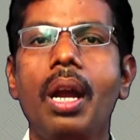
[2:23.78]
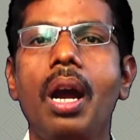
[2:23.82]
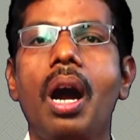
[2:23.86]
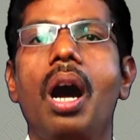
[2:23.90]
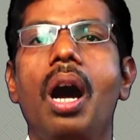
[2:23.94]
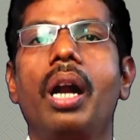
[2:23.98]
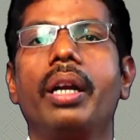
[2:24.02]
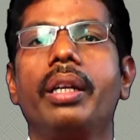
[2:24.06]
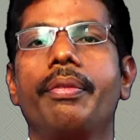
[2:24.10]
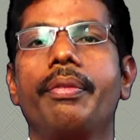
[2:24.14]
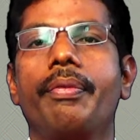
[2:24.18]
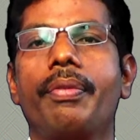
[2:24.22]

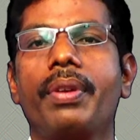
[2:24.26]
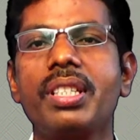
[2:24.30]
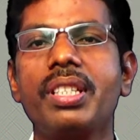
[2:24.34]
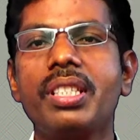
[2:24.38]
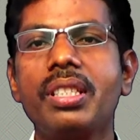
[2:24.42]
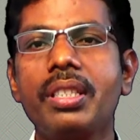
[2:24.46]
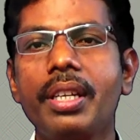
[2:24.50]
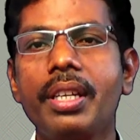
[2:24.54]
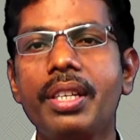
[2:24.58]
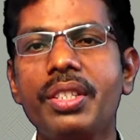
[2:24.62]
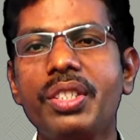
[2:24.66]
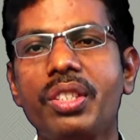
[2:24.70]
and the
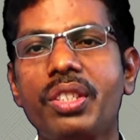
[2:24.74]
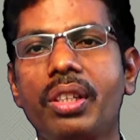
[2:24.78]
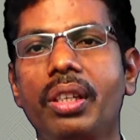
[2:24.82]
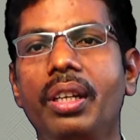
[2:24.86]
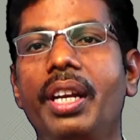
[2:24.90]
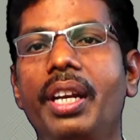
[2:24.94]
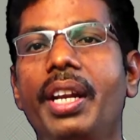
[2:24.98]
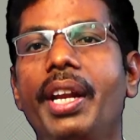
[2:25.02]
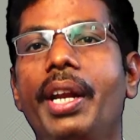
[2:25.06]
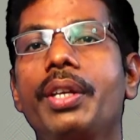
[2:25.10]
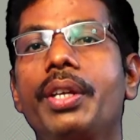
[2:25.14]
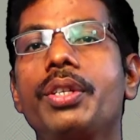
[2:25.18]
frustration
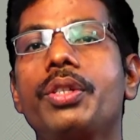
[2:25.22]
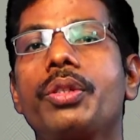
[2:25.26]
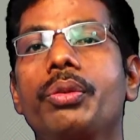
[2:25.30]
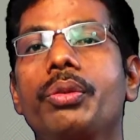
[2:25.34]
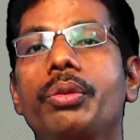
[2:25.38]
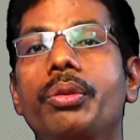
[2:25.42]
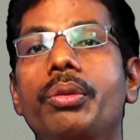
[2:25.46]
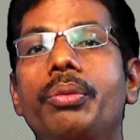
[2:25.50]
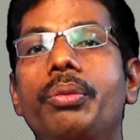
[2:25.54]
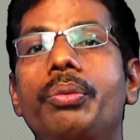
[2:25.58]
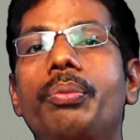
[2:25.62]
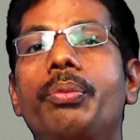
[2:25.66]
leads
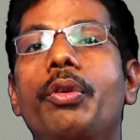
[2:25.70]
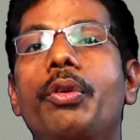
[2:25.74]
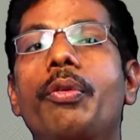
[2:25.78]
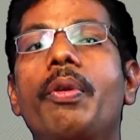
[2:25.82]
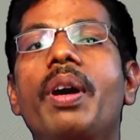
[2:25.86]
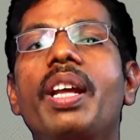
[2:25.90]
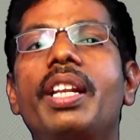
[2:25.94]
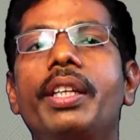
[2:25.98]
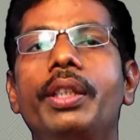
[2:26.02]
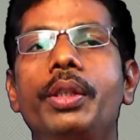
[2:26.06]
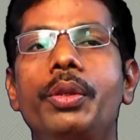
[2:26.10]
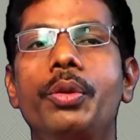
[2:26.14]
to
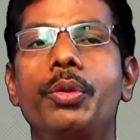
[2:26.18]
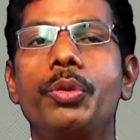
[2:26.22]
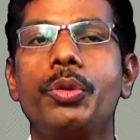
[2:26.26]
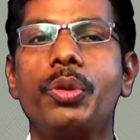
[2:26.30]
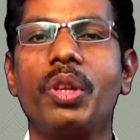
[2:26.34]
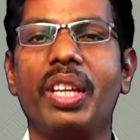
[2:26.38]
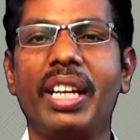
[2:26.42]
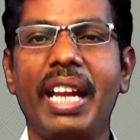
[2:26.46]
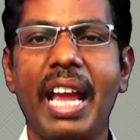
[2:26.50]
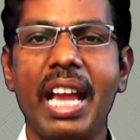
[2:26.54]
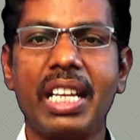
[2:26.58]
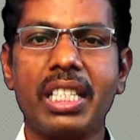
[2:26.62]
poor
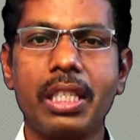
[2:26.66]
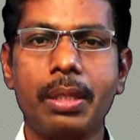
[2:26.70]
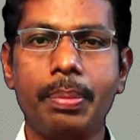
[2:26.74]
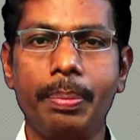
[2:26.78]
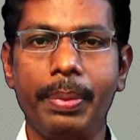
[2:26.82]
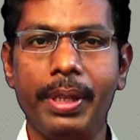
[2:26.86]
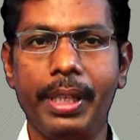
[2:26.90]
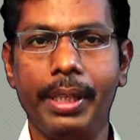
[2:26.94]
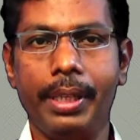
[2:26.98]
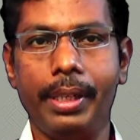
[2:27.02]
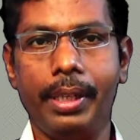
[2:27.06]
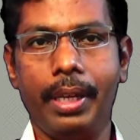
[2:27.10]
user
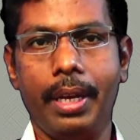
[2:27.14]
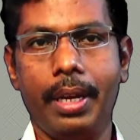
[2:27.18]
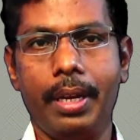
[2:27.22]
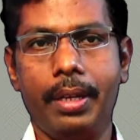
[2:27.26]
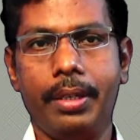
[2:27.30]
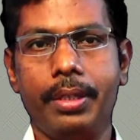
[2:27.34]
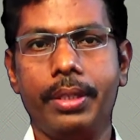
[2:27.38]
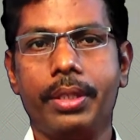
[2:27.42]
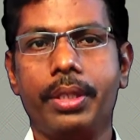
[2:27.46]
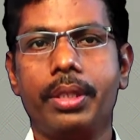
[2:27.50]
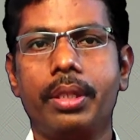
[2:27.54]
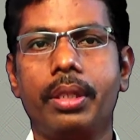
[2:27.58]

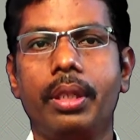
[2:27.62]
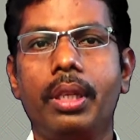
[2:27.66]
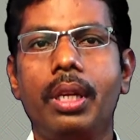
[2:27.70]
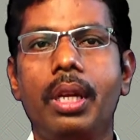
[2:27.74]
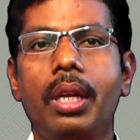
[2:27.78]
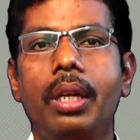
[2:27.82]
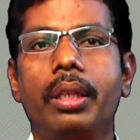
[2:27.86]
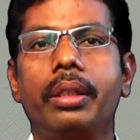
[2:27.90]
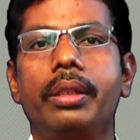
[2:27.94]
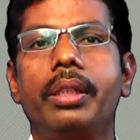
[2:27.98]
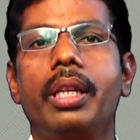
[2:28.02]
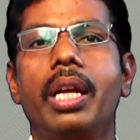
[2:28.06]
experience.
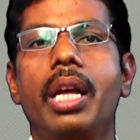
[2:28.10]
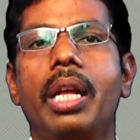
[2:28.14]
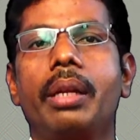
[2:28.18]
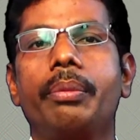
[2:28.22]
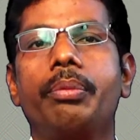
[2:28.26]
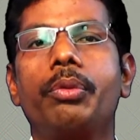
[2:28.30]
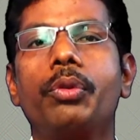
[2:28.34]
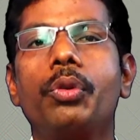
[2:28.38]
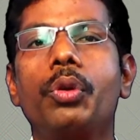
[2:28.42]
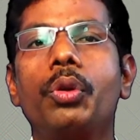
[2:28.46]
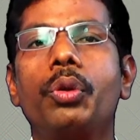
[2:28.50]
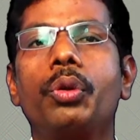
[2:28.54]

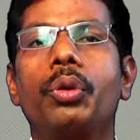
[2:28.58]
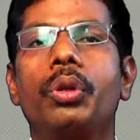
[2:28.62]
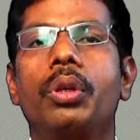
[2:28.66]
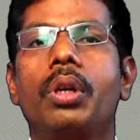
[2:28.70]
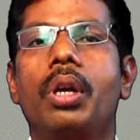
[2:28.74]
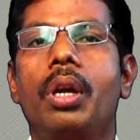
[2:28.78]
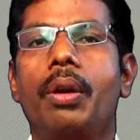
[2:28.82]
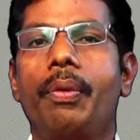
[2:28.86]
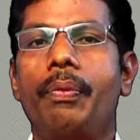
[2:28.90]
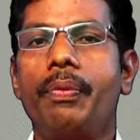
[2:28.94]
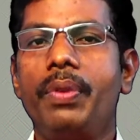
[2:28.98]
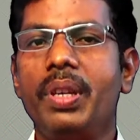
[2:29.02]
Therefore,
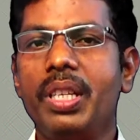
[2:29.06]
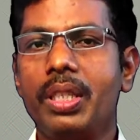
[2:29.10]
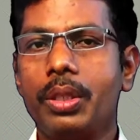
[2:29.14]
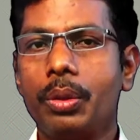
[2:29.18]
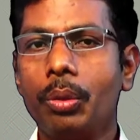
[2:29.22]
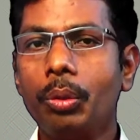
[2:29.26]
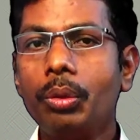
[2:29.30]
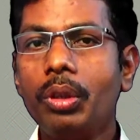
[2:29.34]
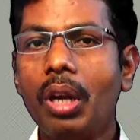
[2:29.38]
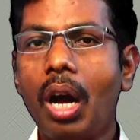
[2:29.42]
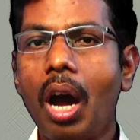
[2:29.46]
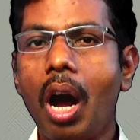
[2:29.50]
we
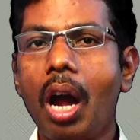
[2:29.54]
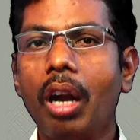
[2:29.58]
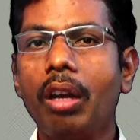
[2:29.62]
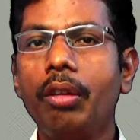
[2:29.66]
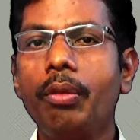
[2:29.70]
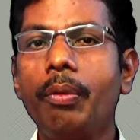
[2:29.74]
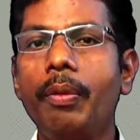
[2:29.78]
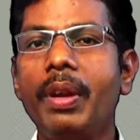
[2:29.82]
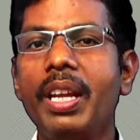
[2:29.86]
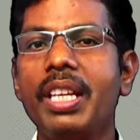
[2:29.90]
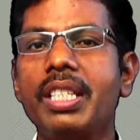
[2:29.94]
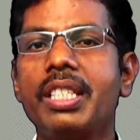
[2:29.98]
should
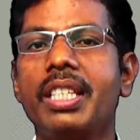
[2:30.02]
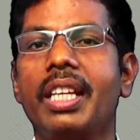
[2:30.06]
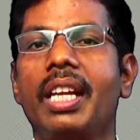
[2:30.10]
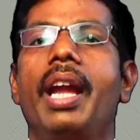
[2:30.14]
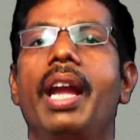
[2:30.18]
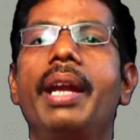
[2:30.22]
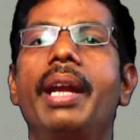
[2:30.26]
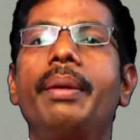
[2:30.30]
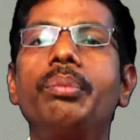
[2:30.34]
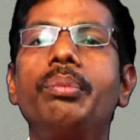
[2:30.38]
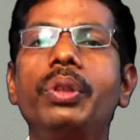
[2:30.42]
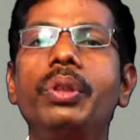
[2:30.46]
always
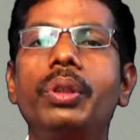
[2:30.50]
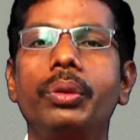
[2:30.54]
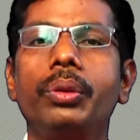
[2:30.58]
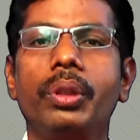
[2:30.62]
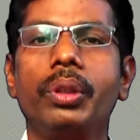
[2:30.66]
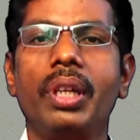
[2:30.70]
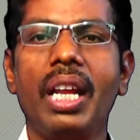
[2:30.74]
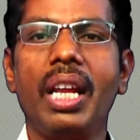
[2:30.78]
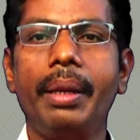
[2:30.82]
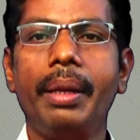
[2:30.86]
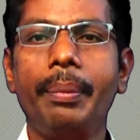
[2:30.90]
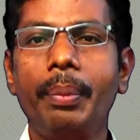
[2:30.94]
aim to
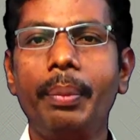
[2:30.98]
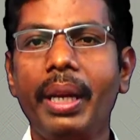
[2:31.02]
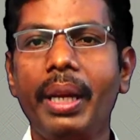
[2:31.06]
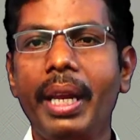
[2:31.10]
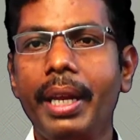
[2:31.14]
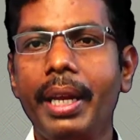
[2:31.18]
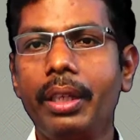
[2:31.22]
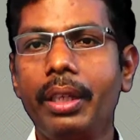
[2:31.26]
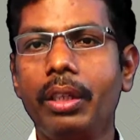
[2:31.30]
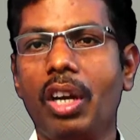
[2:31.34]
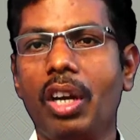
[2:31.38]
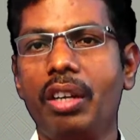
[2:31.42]

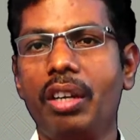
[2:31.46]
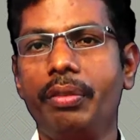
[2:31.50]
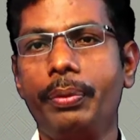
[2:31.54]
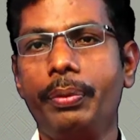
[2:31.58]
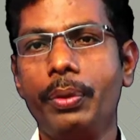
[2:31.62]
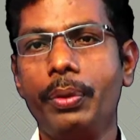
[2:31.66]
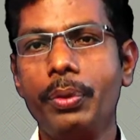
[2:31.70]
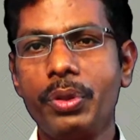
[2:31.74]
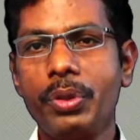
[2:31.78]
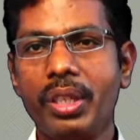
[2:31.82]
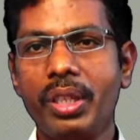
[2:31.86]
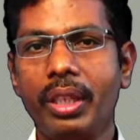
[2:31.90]
eliminate
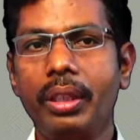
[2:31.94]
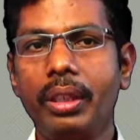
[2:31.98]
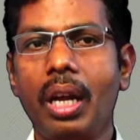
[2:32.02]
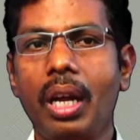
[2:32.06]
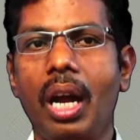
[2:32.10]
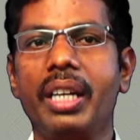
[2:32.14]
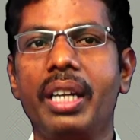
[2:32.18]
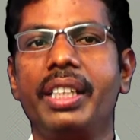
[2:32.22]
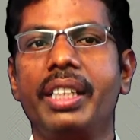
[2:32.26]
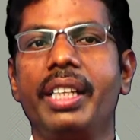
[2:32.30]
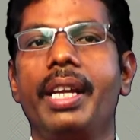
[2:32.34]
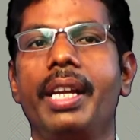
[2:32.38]
confusion
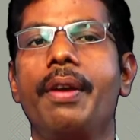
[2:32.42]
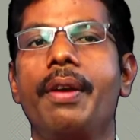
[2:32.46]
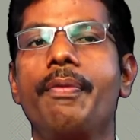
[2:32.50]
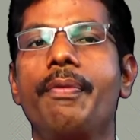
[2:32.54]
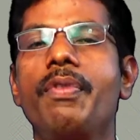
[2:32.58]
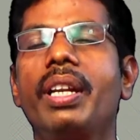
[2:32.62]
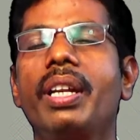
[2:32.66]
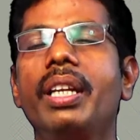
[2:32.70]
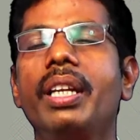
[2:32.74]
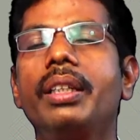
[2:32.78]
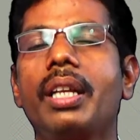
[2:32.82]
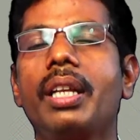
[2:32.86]
at
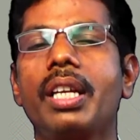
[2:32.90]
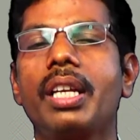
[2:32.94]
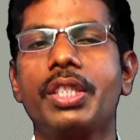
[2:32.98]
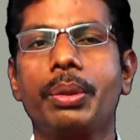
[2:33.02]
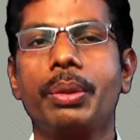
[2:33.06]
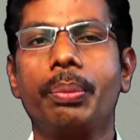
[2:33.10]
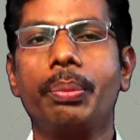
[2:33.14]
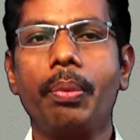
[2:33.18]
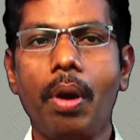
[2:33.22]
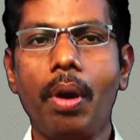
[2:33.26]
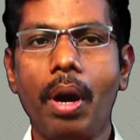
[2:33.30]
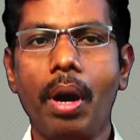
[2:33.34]
every
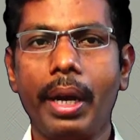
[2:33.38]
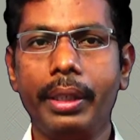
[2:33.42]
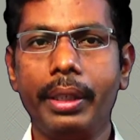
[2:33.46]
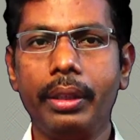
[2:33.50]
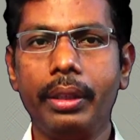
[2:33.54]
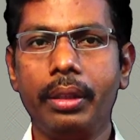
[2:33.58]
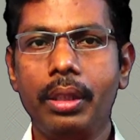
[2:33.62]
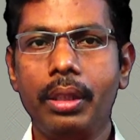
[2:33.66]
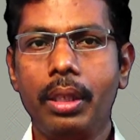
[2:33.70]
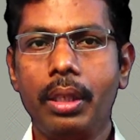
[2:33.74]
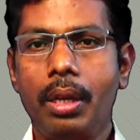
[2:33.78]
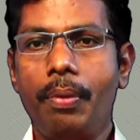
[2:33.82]
touch point
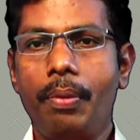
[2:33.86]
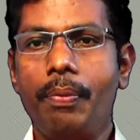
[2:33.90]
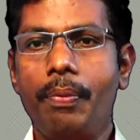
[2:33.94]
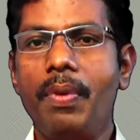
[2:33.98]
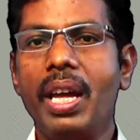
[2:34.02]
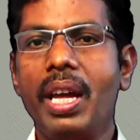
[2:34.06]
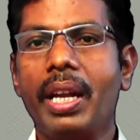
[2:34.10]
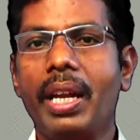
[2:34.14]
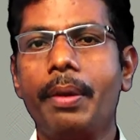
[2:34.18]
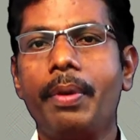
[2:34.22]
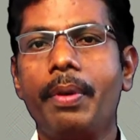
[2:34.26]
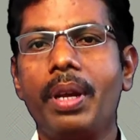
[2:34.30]

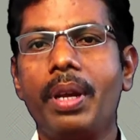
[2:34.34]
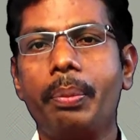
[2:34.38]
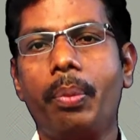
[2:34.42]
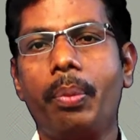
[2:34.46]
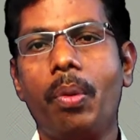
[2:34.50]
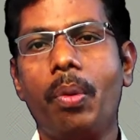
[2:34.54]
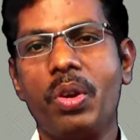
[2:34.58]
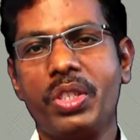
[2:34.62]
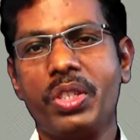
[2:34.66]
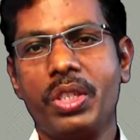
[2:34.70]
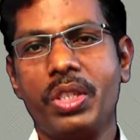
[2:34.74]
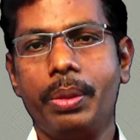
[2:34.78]
wherever
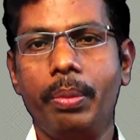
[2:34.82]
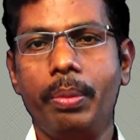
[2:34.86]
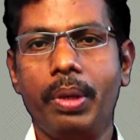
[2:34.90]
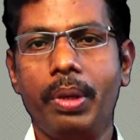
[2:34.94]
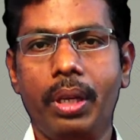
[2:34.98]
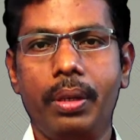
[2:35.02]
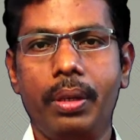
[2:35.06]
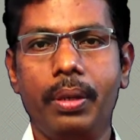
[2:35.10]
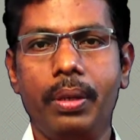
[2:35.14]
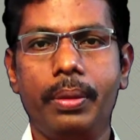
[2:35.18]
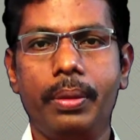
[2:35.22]
possible.